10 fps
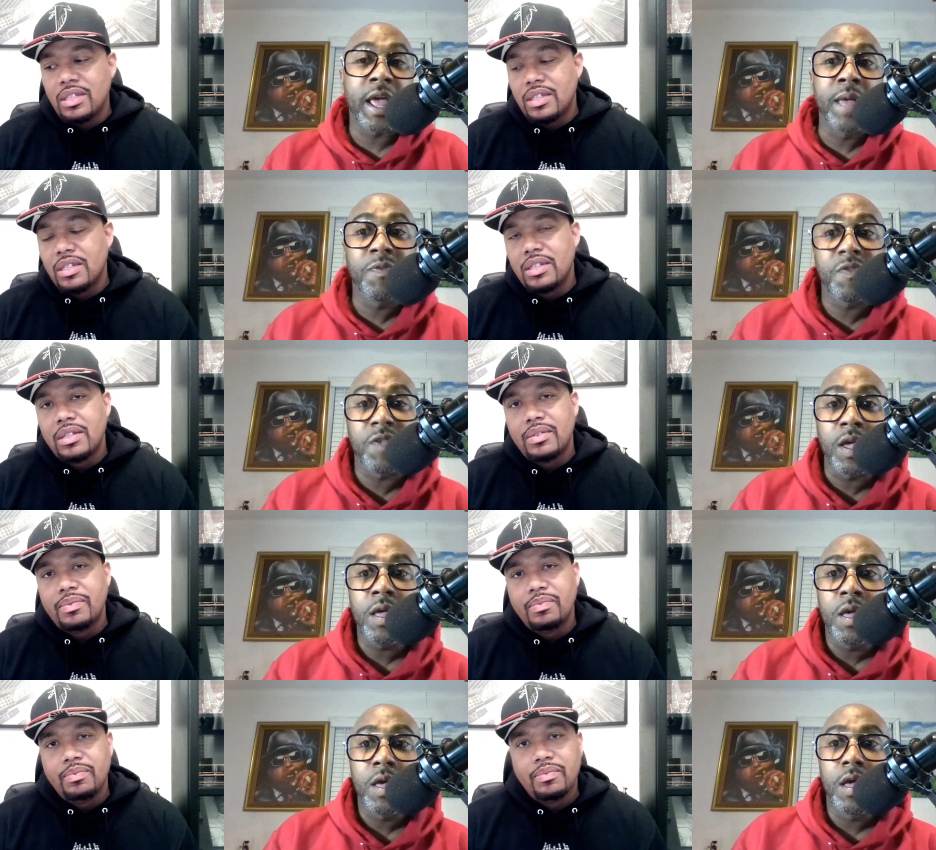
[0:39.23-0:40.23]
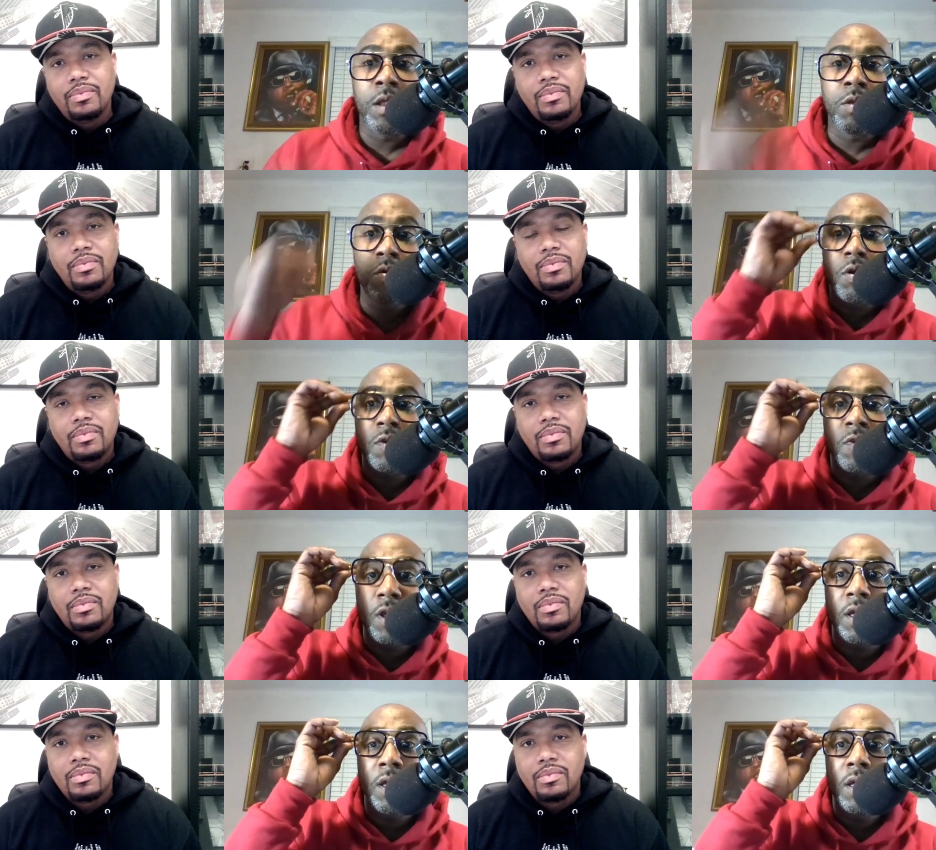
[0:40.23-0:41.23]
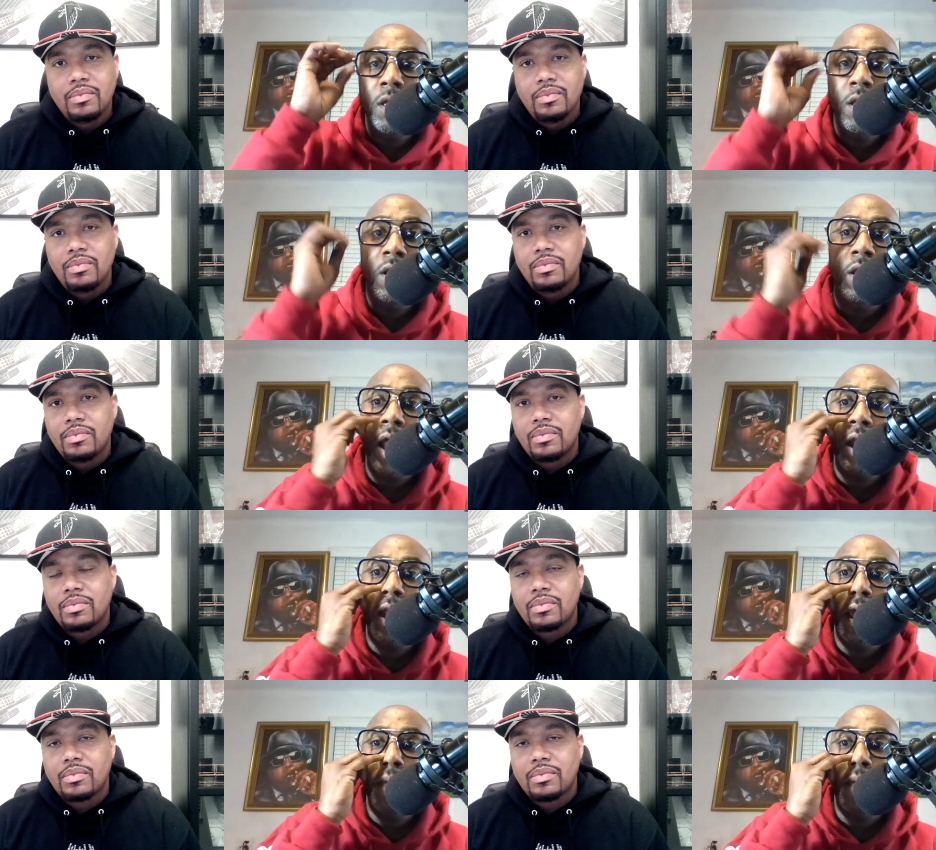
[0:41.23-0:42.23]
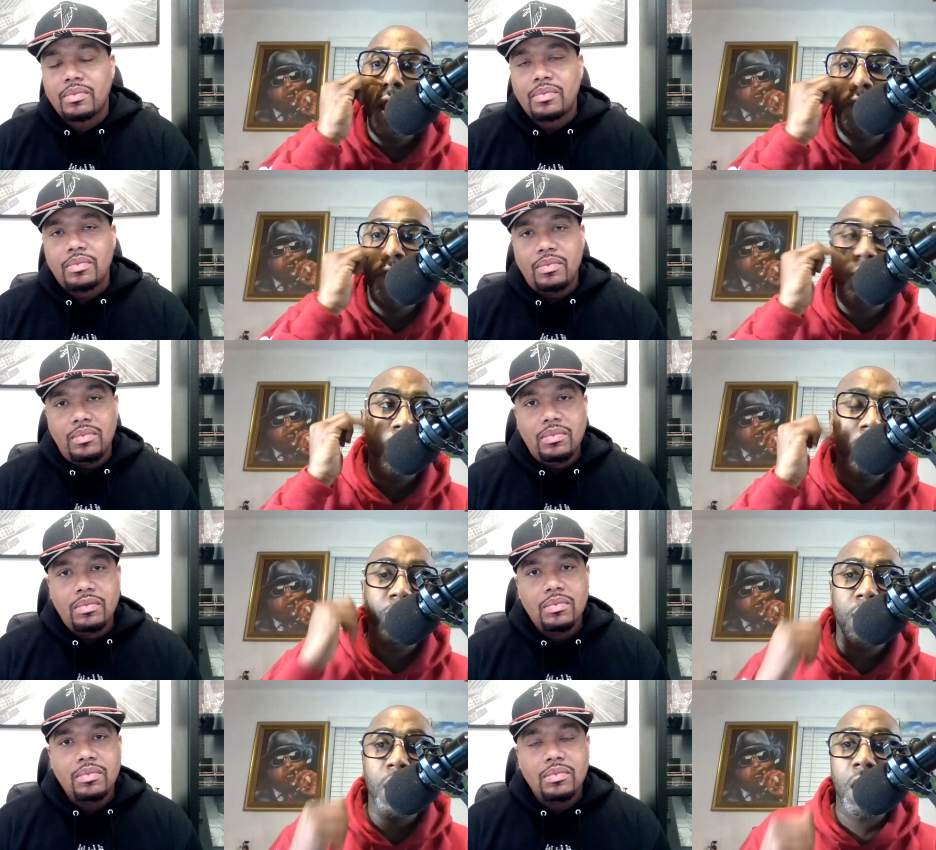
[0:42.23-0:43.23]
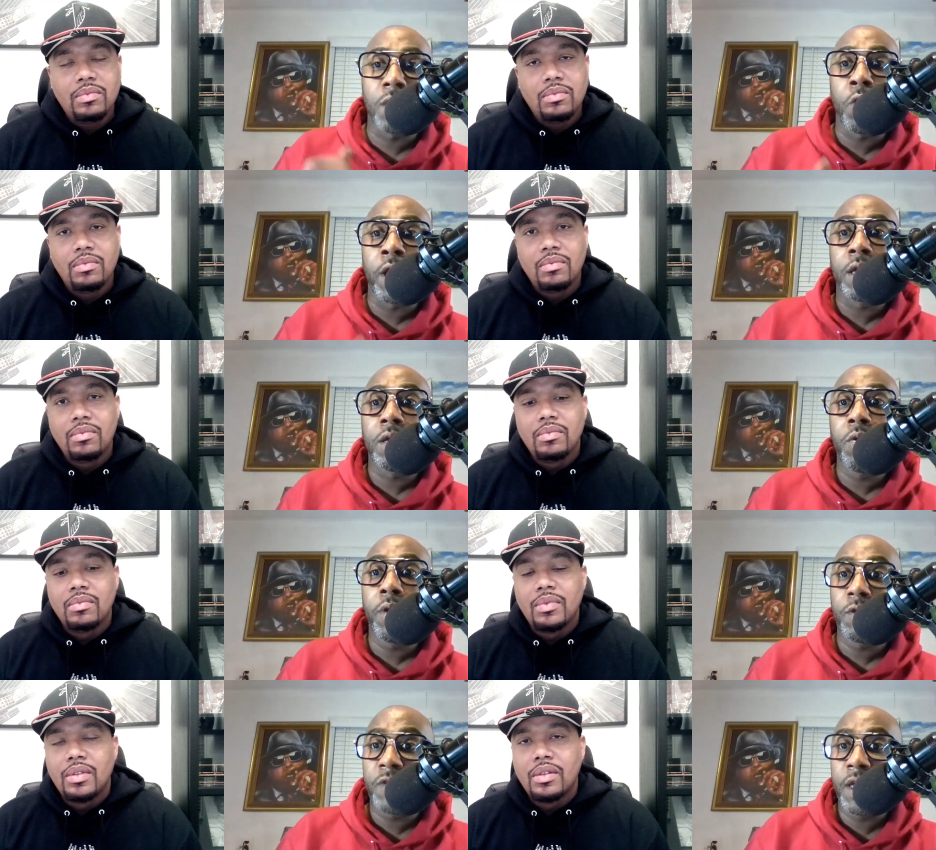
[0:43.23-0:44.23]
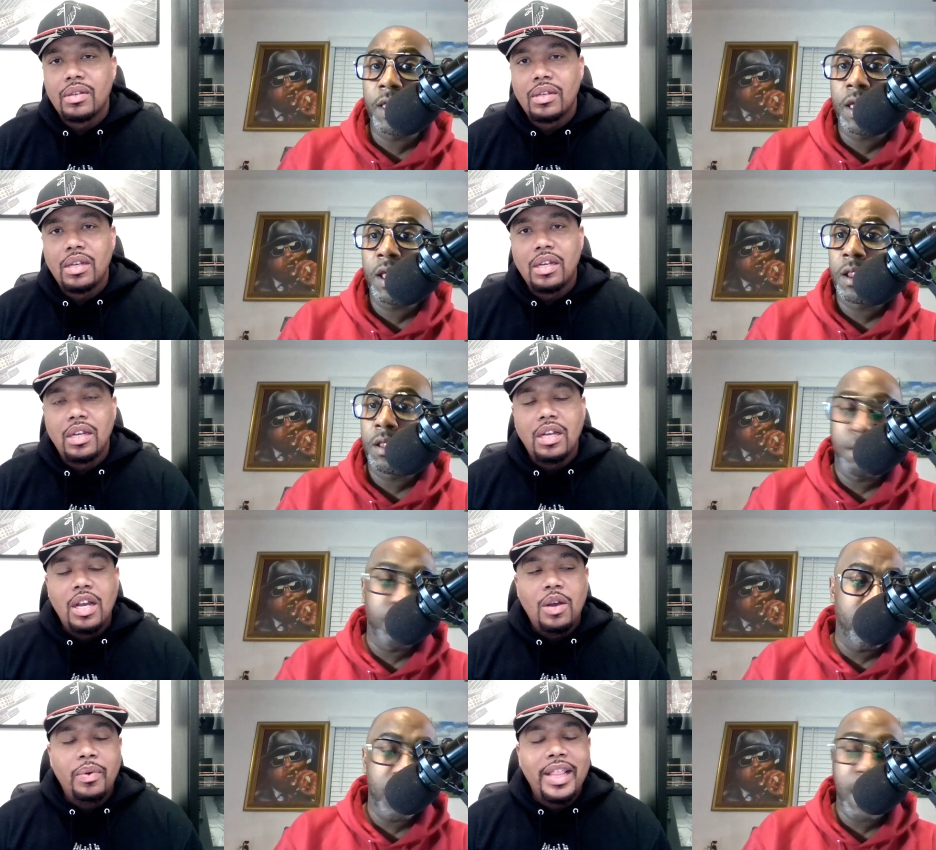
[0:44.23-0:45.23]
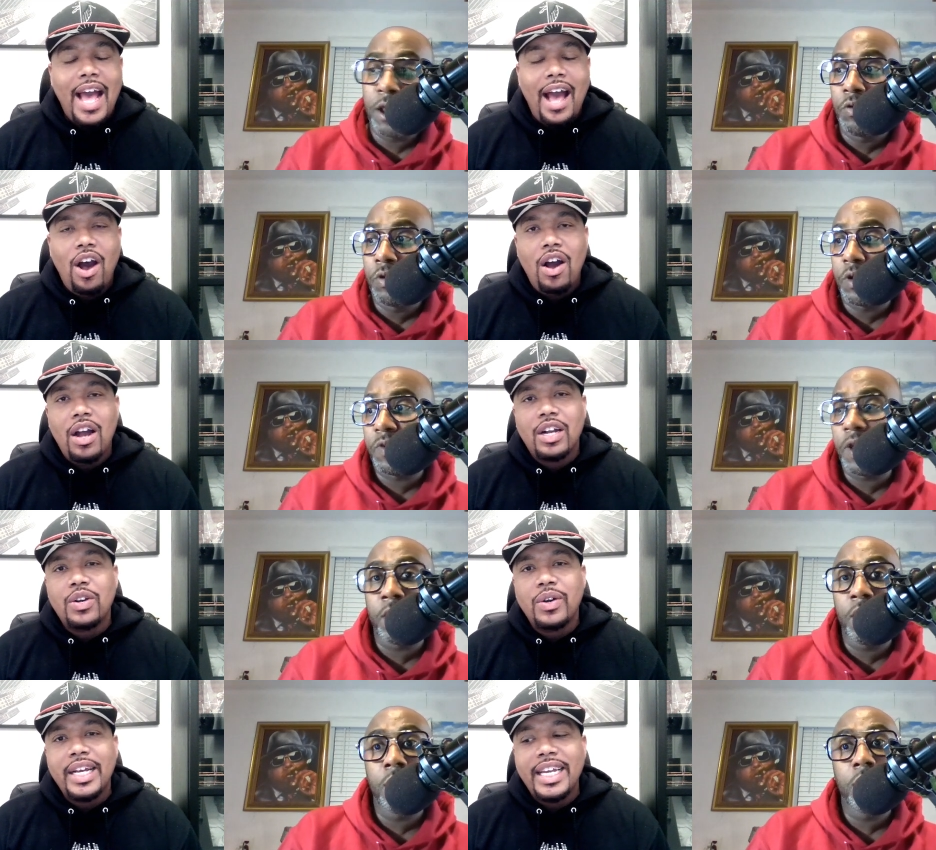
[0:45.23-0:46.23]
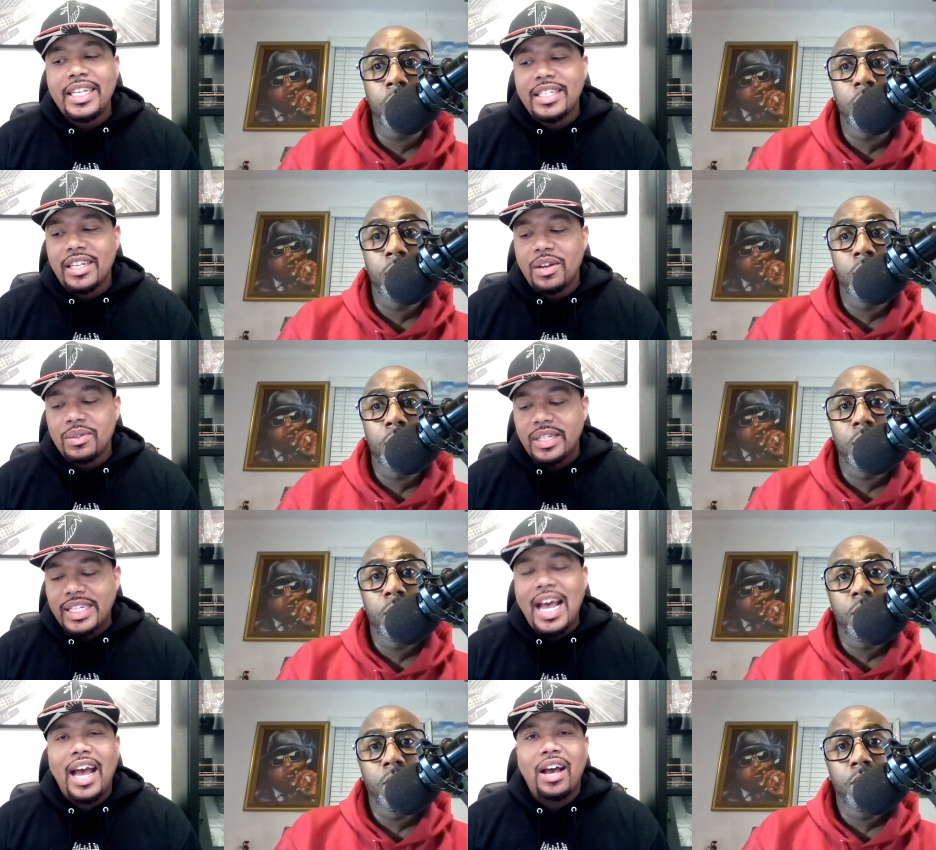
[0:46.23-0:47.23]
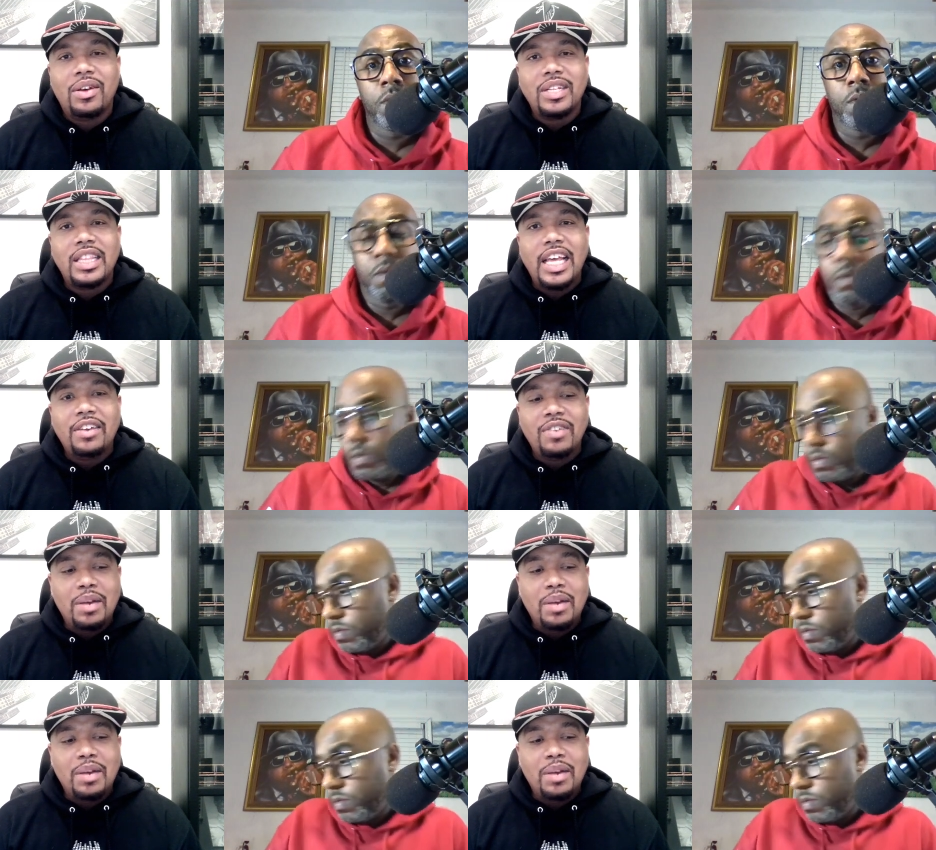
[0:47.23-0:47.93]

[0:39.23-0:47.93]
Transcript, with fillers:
Speaker 1: not an MC in New York City not named Nas that's better than Conway. You understand that?
Speaker 2: Well, not that hardcore East Coast sound that they